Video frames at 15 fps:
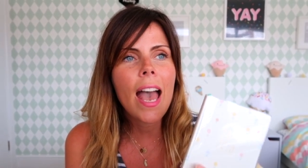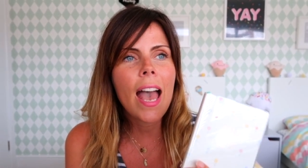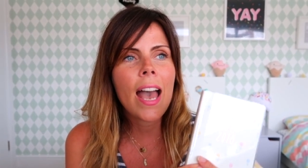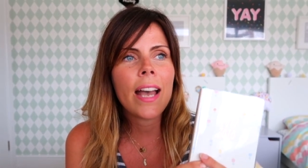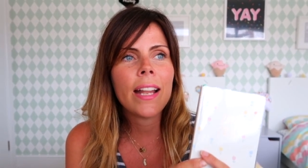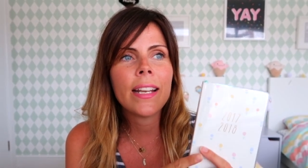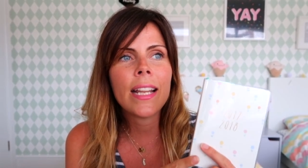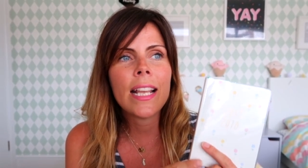
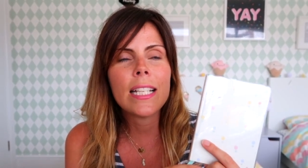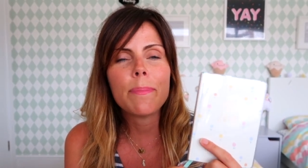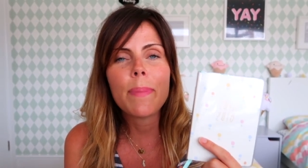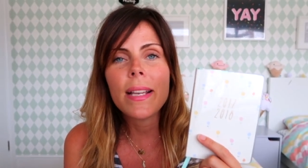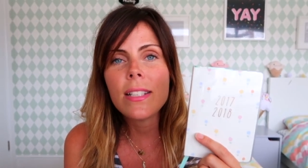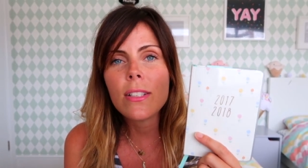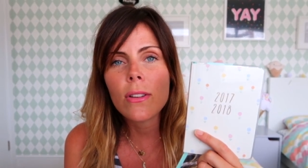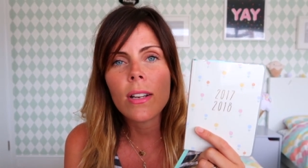and it's
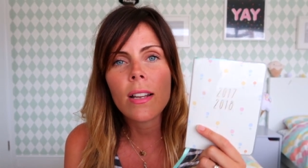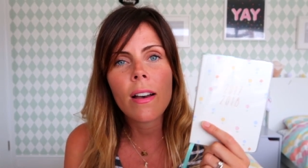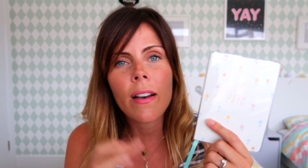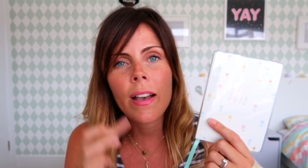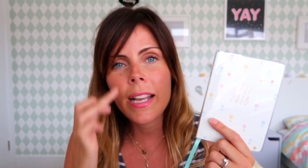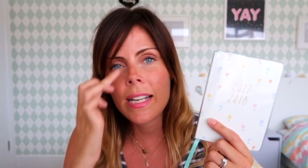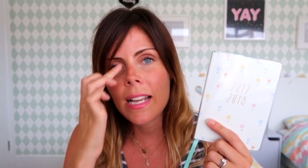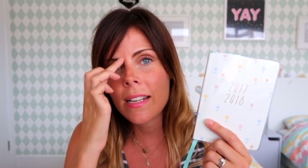based
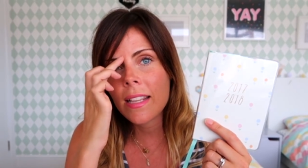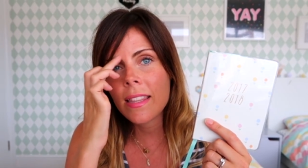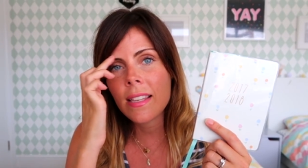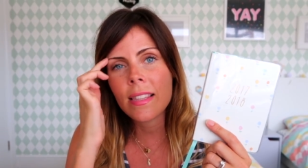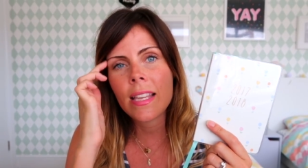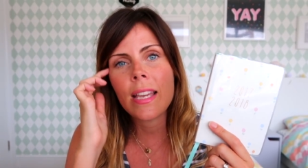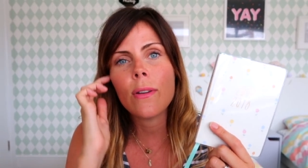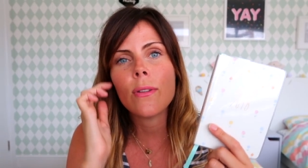online and I
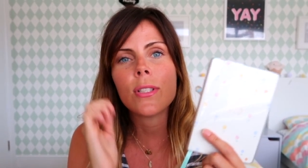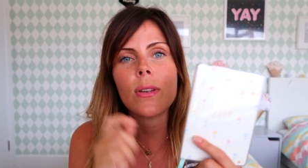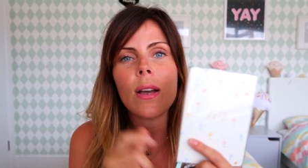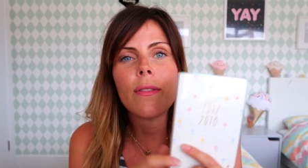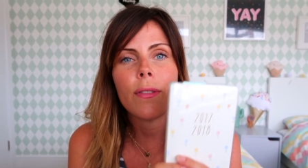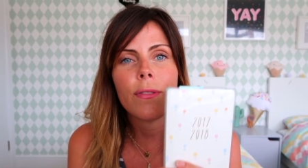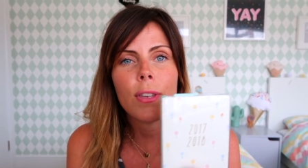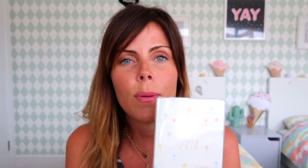think they also
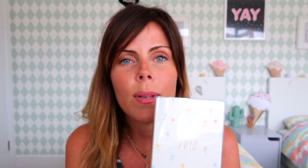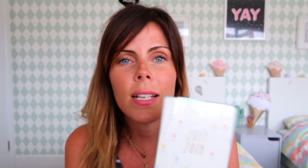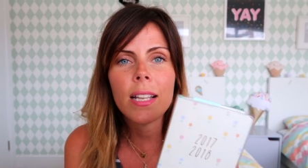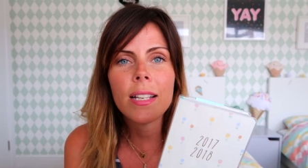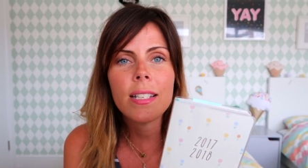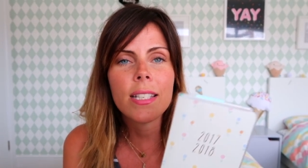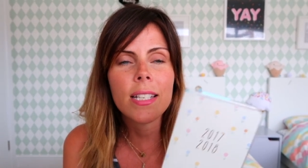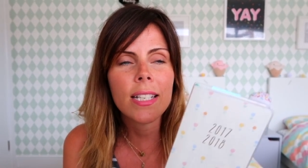have a few in
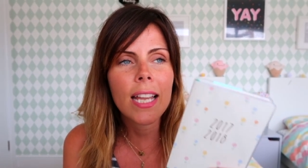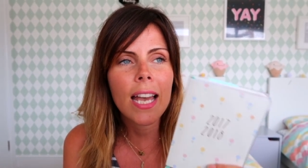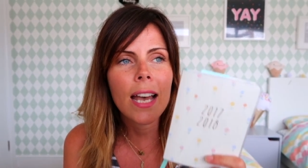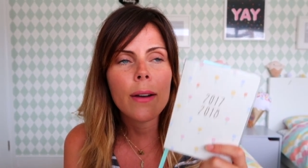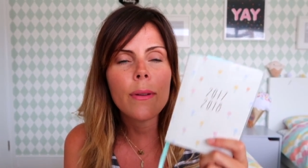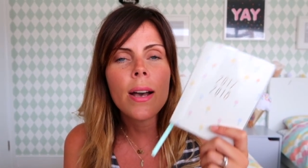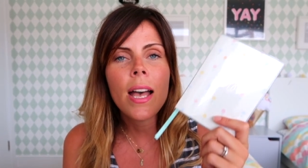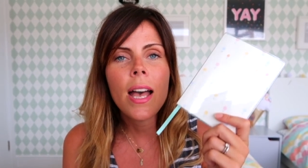London
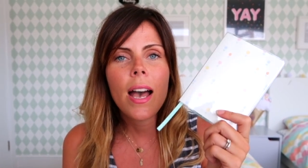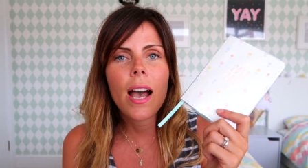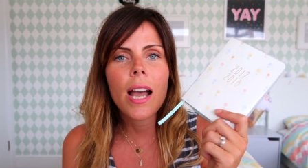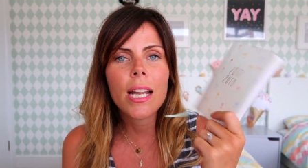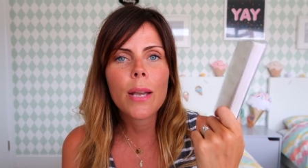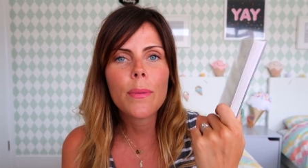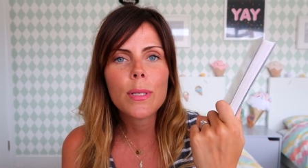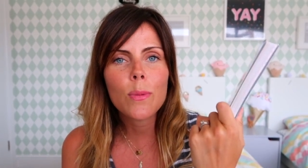now
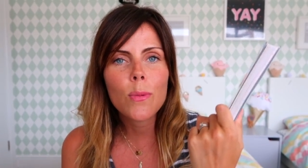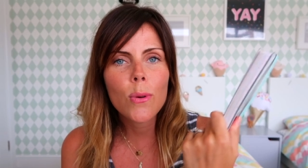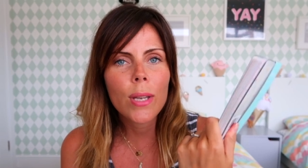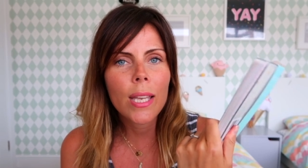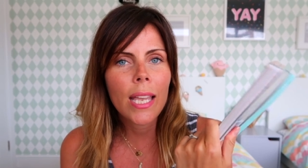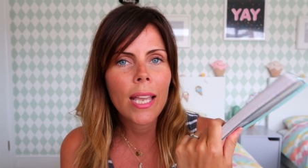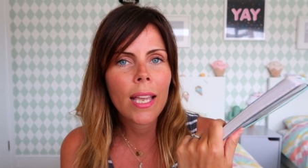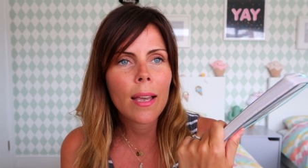and I was
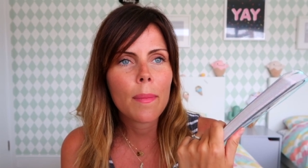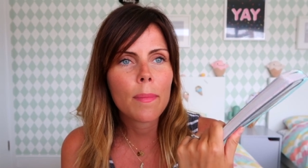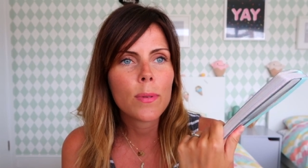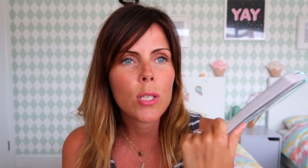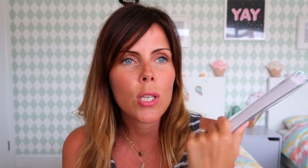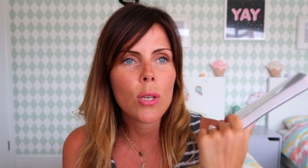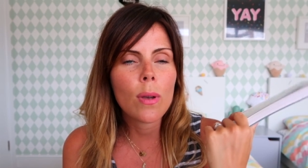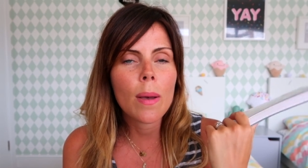walking
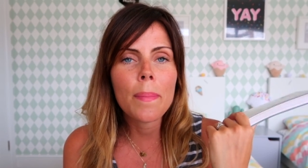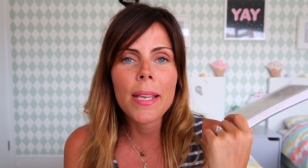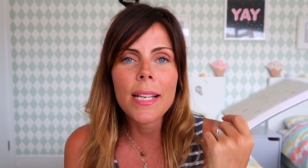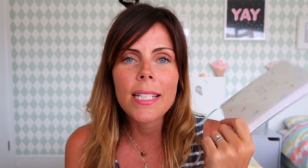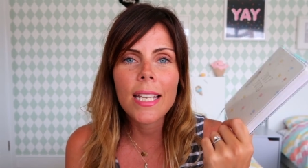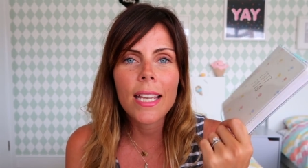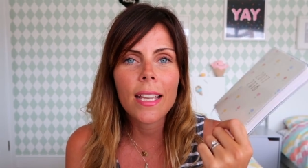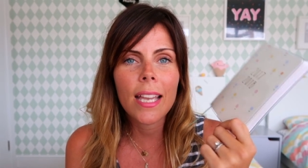to a
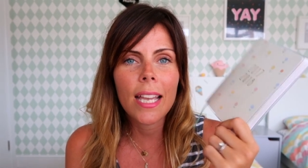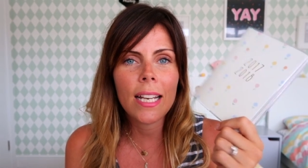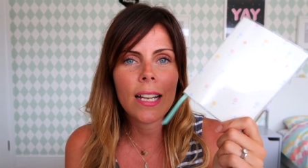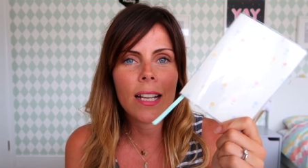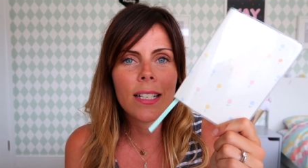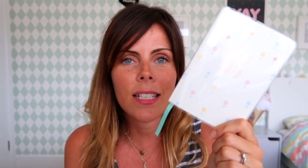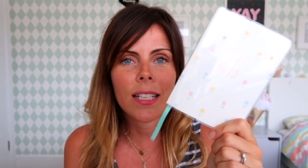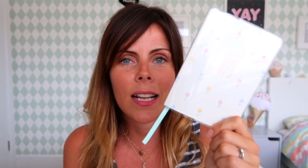meeting in
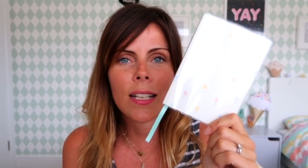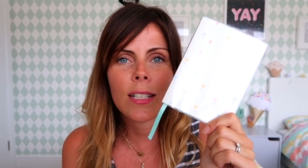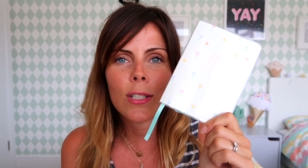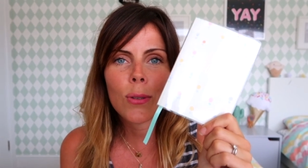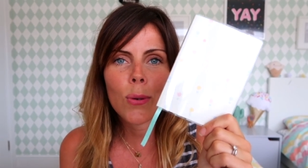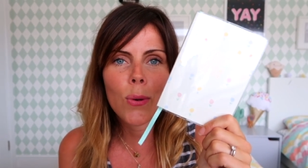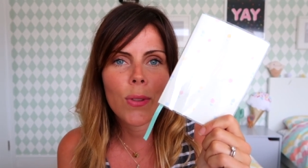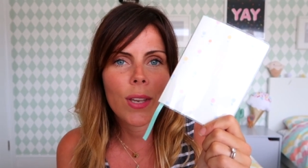London and
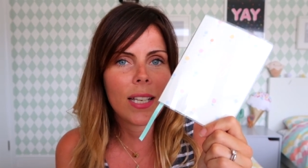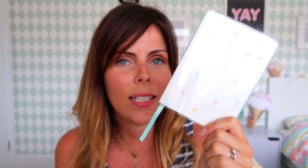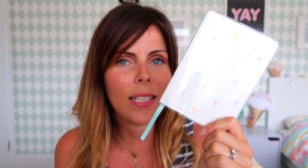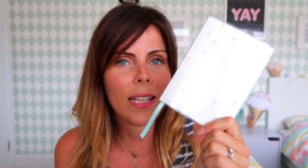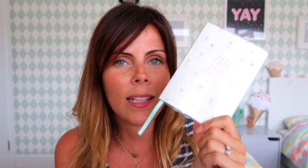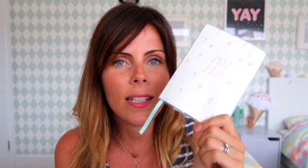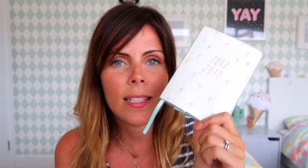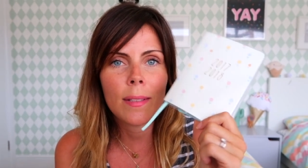saw this
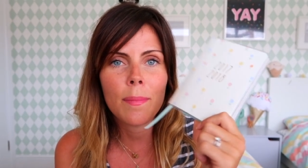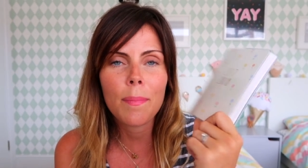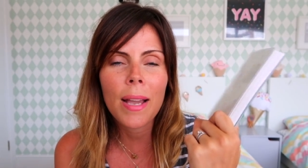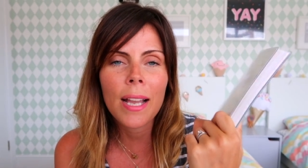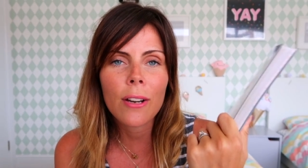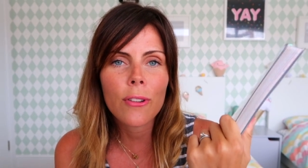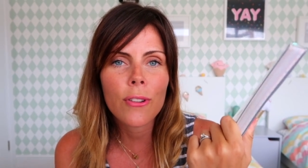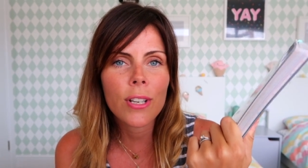in the St
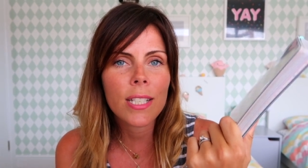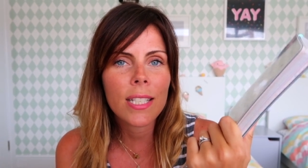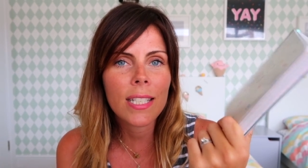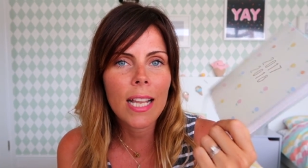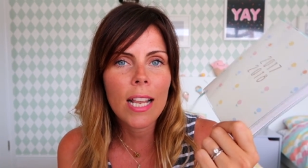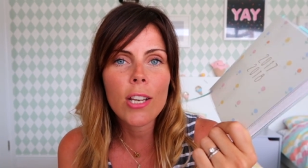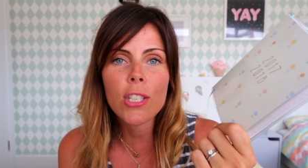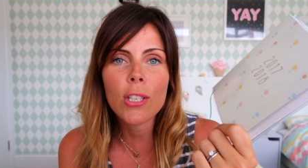Pancras
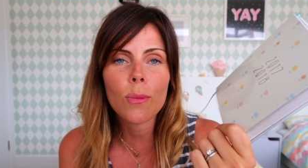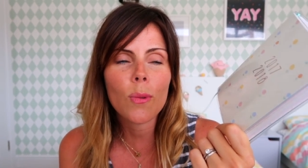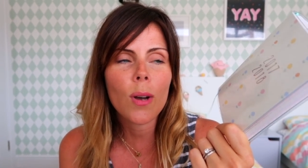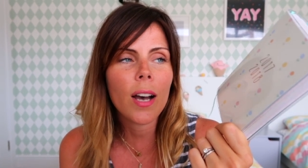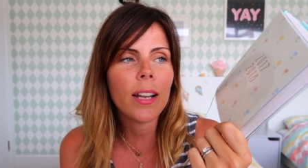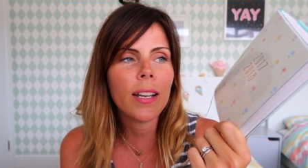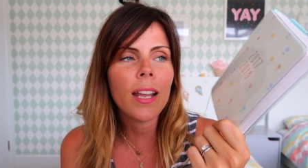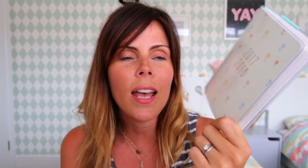station
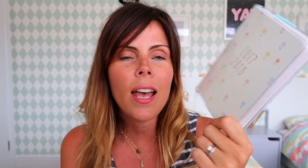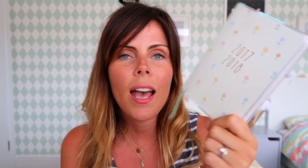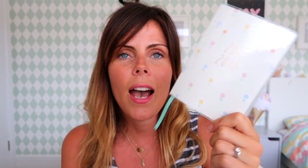one